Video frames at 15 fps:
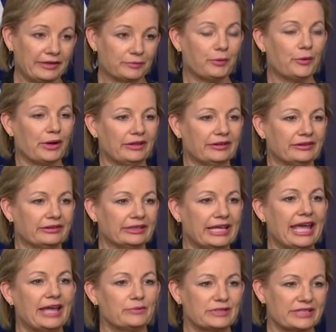Well, I make the point that
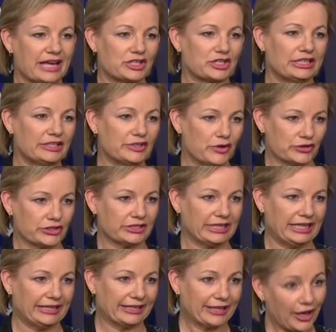Ken was actually not
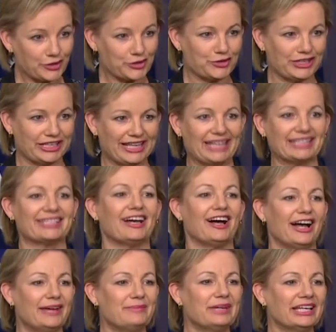in the country at that
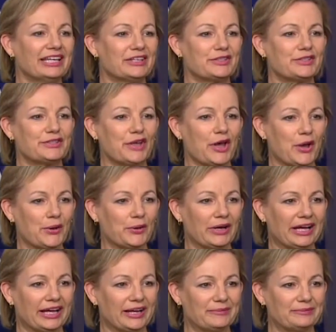time.
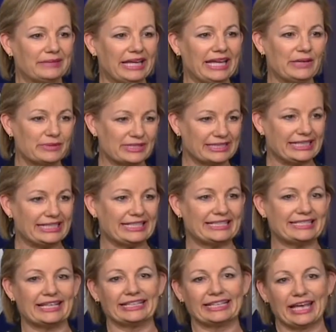So he was leading
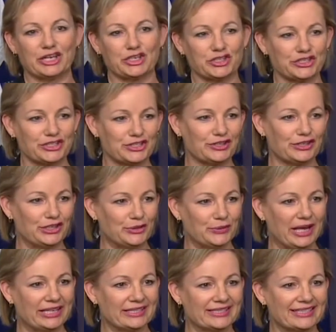a delegation to the
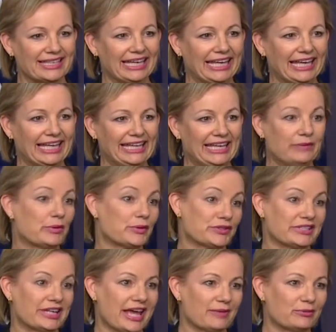US. He
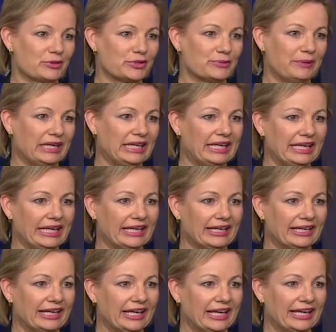wasn't able to be
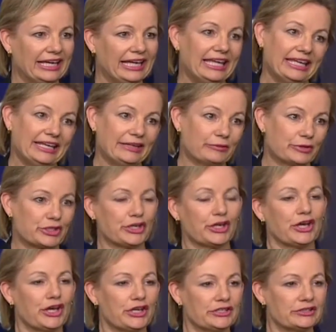here. He
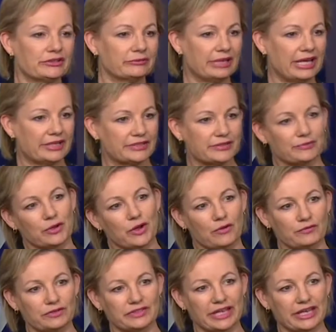returned. We had some
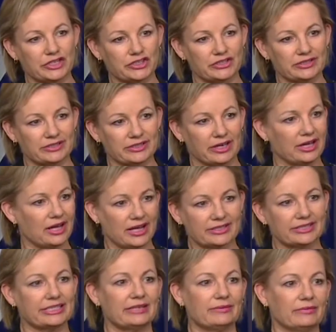conversations. I
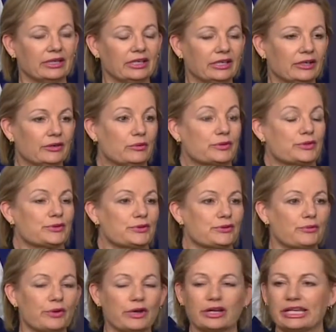asked him what sort
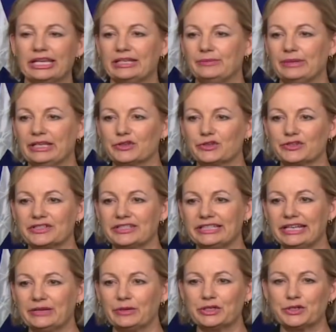of work he'd be interested in.